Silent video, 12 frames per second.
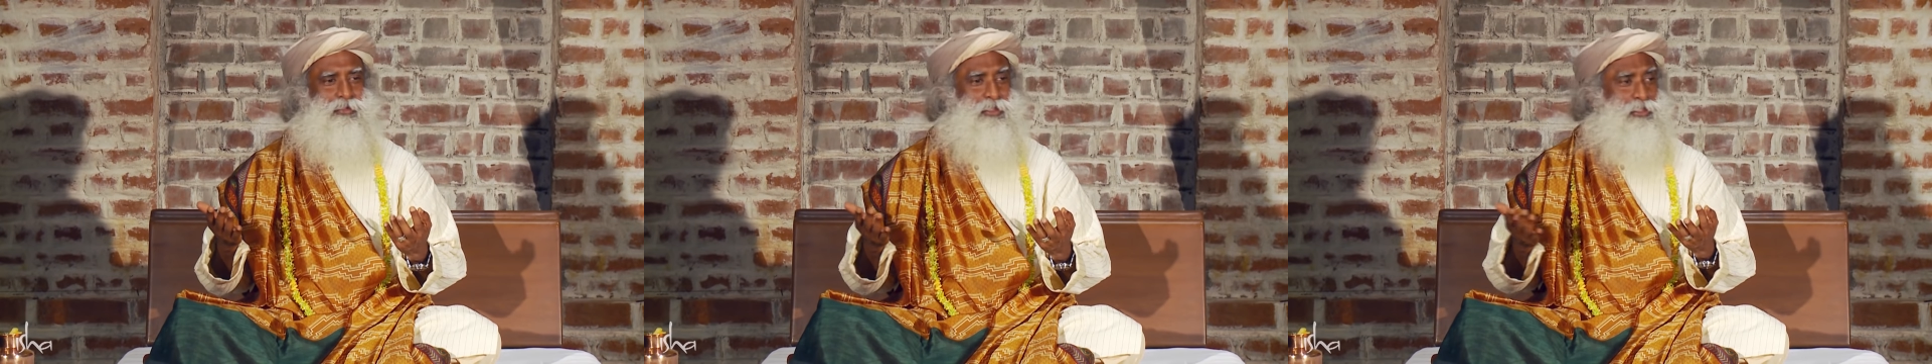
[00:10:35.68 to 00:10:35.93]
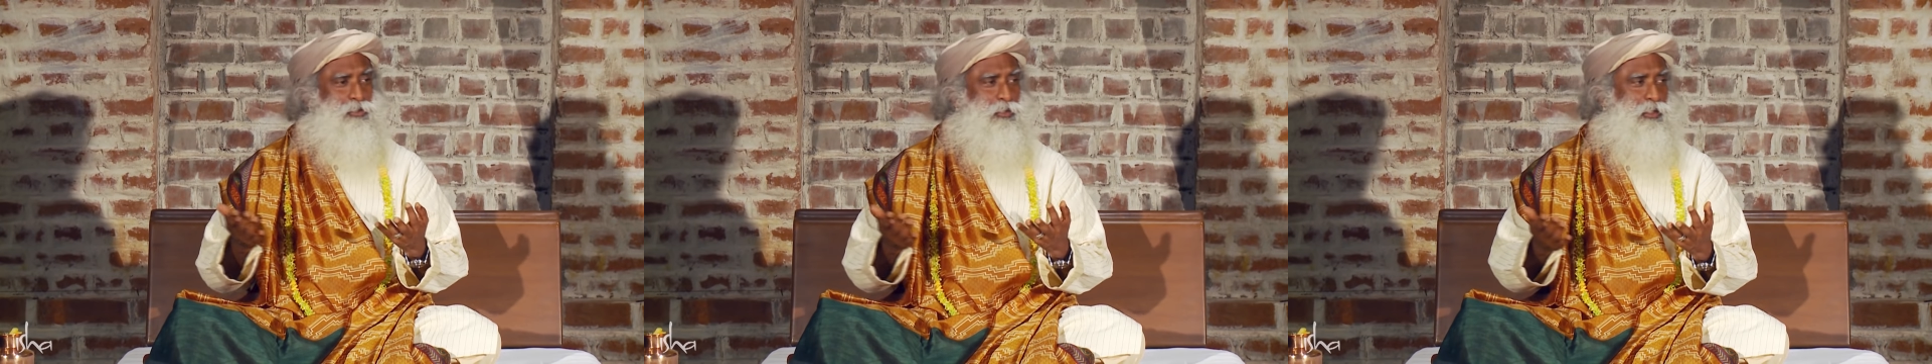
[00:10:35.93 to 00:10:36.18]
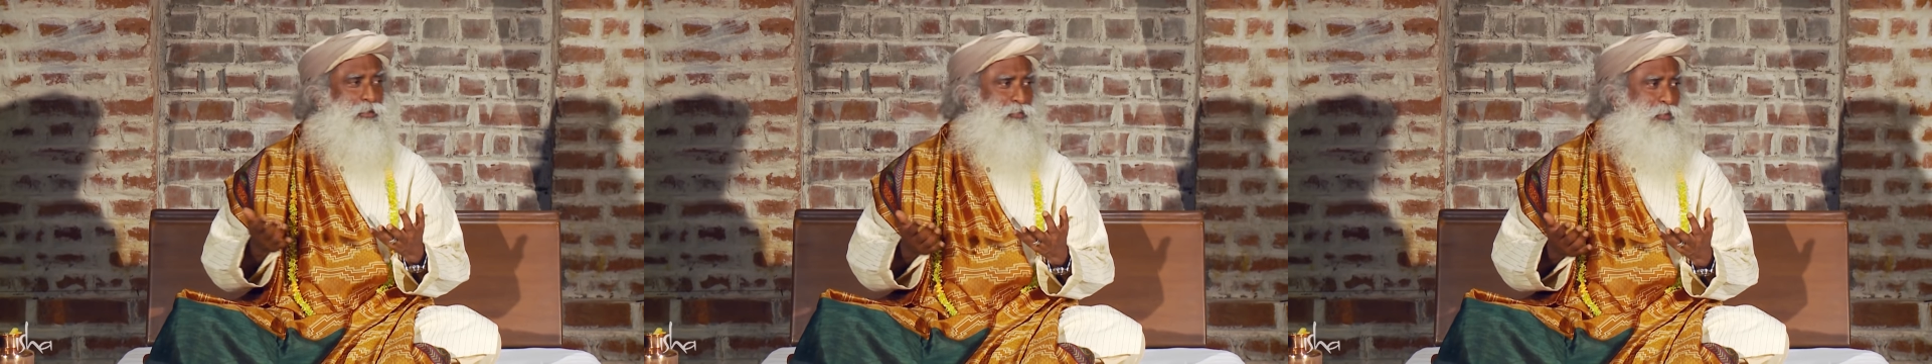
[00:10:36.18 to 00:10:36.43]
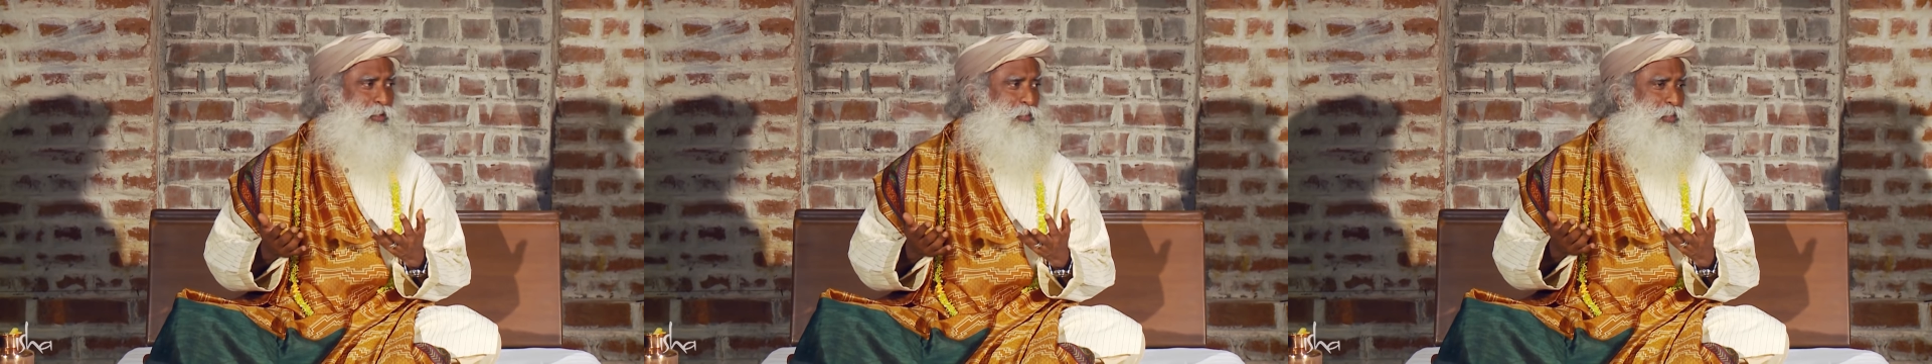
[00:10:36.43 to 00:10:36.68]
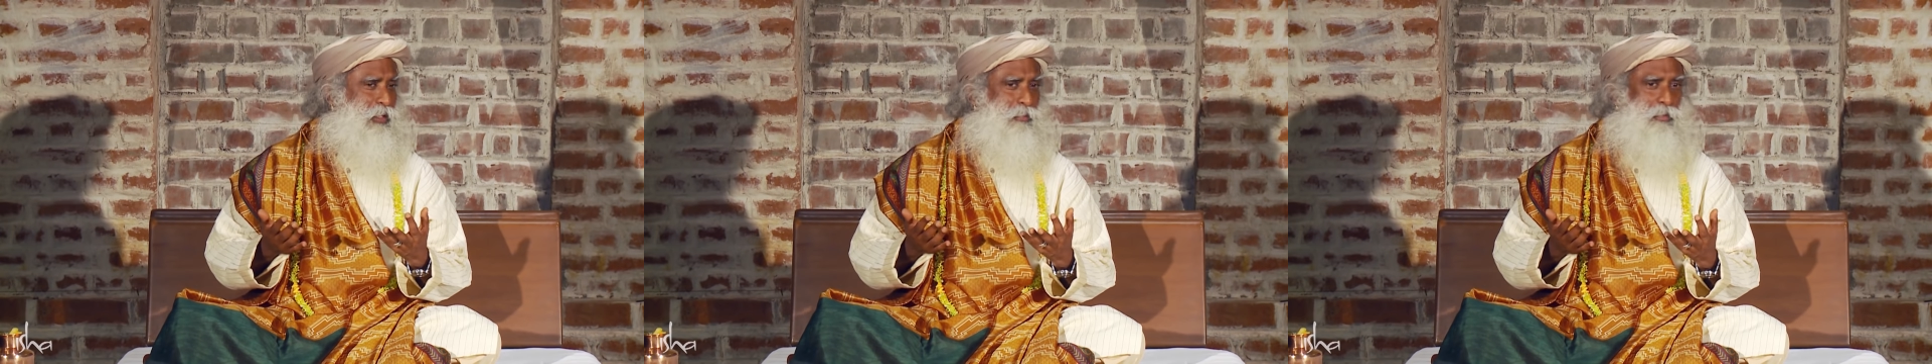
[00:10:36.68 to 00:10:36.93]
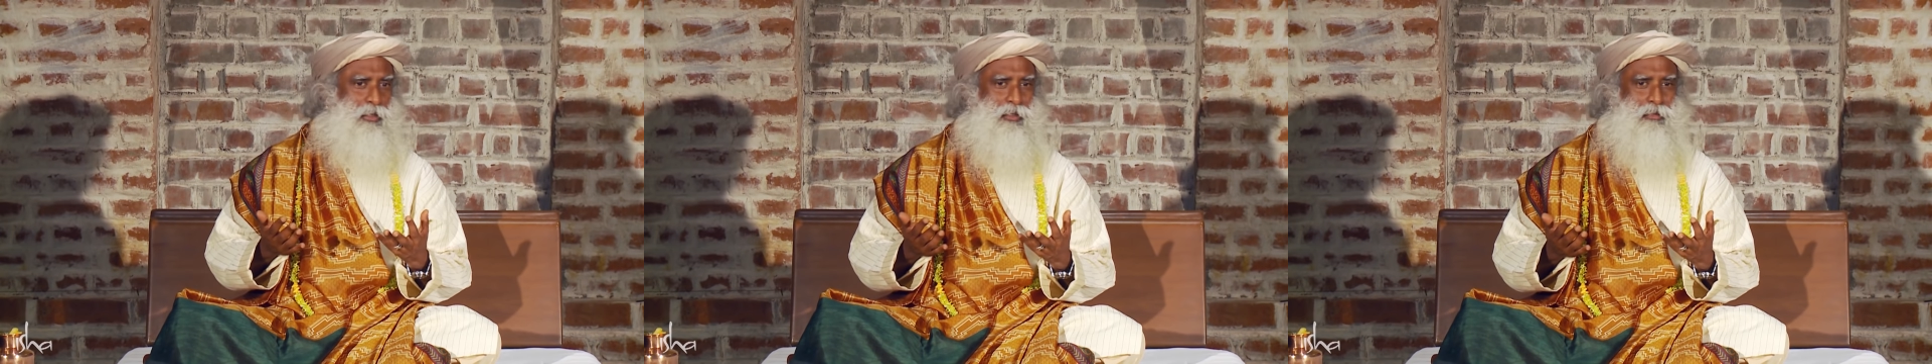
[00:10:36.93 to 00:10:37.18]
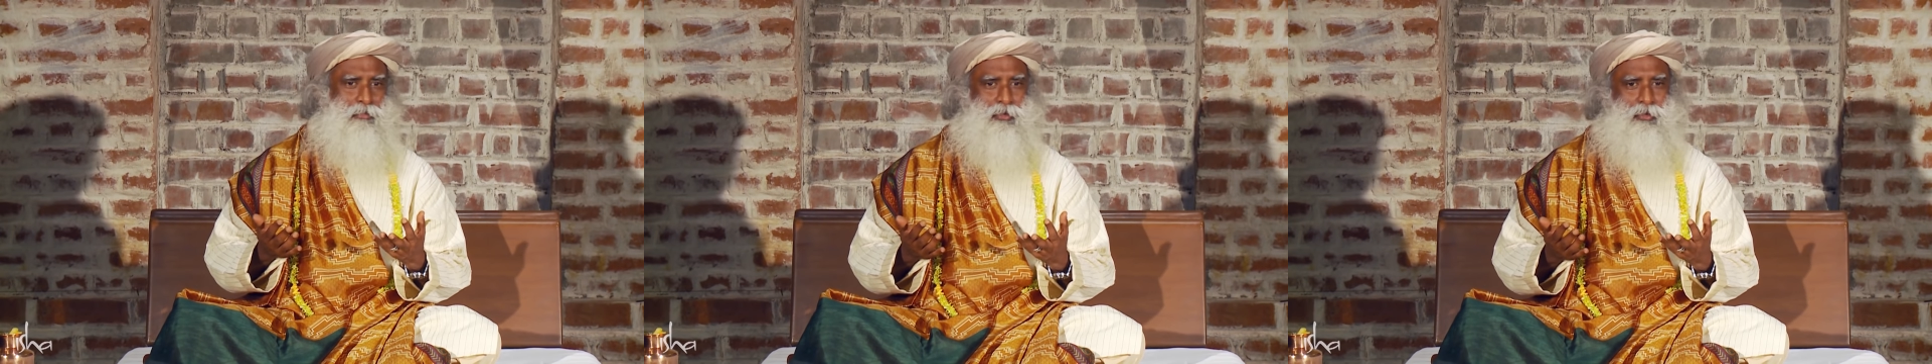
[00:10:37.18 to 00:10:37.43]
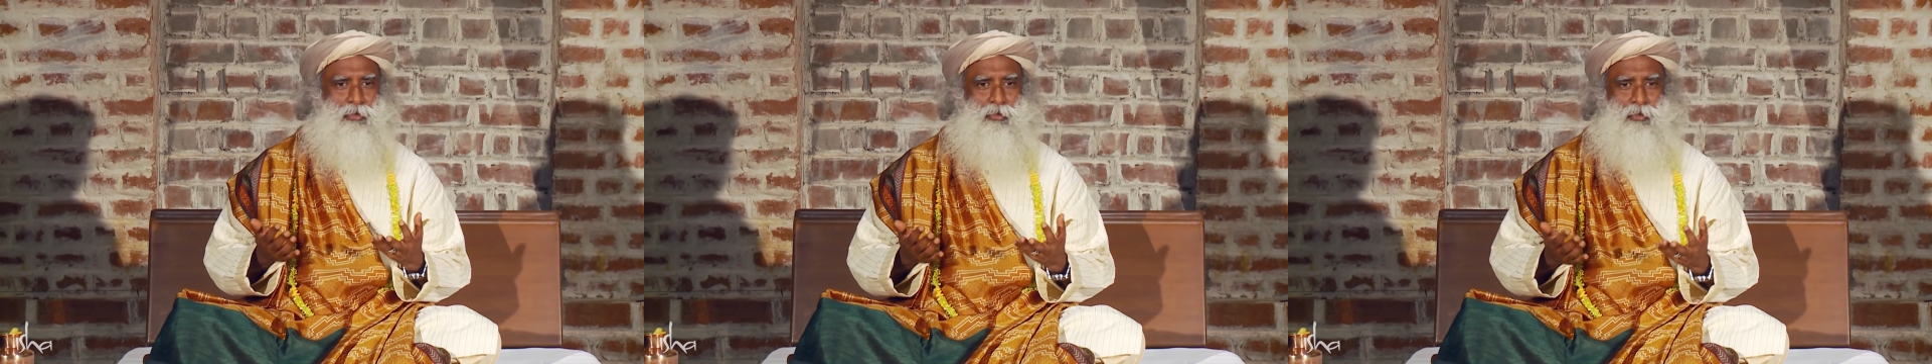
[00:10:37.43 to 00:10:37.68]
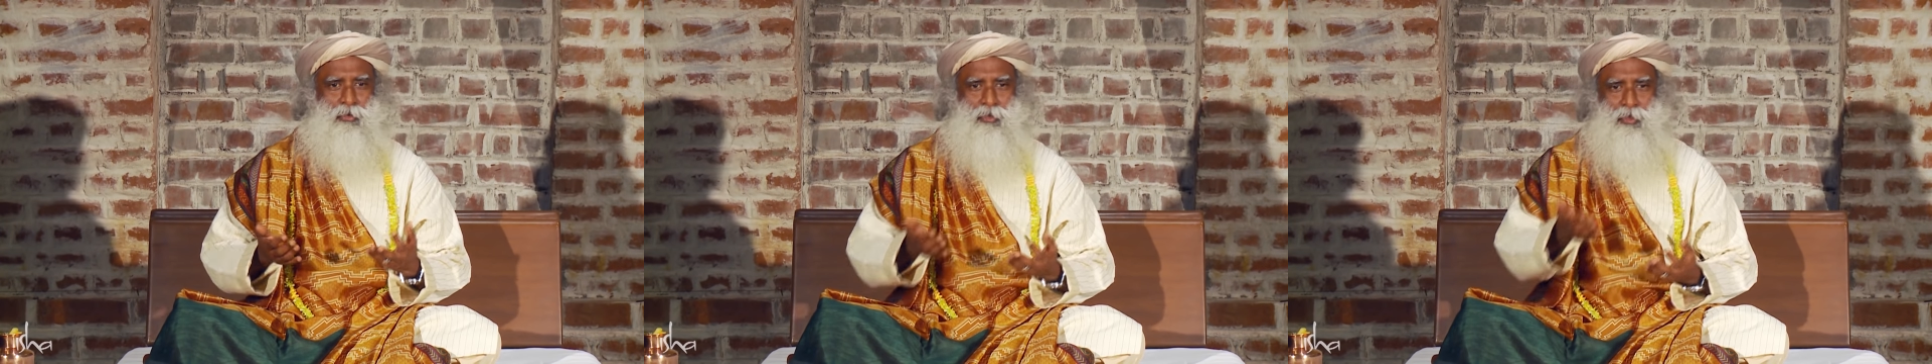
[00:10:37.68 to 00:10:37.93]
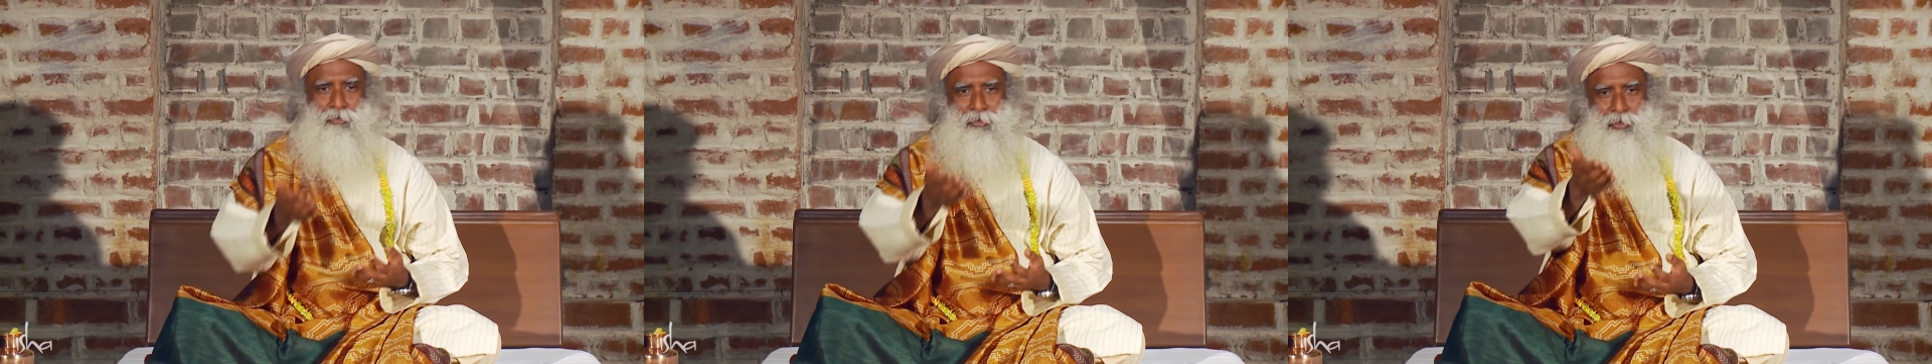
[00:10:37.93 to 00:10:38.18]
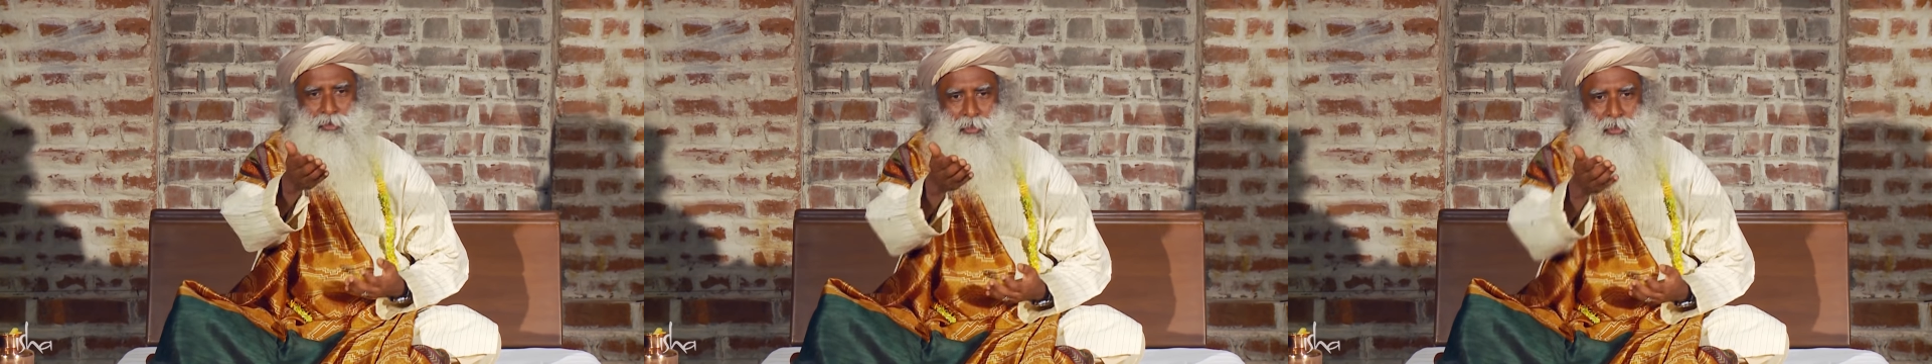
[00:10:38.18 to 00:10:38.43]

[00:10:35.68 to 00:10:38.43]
Is twenty-four a very big number? Even this